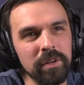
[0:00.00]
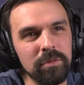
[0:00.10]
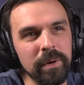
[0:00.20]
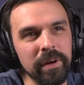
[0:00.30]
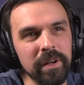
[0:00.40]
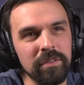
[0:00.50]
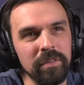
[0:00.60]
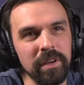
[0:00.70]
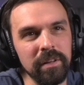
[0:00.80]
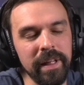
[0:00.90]
experience
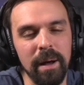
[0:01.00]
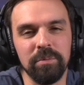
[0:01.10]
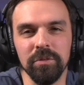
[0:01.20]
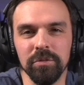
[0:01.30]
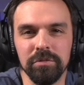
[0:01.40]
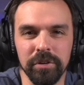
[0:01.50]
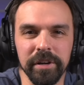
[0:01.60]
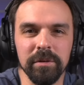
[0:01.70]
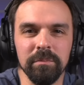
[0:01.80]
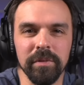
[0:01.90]
the absolute
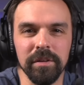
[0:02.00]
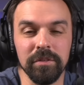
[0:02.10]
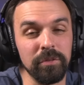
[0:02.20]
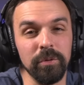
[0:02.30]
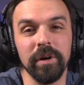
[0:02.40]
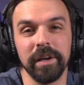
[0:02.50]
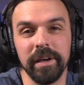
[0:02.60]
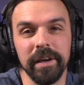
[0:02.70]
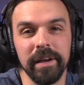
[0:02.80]
freedom that is through hiking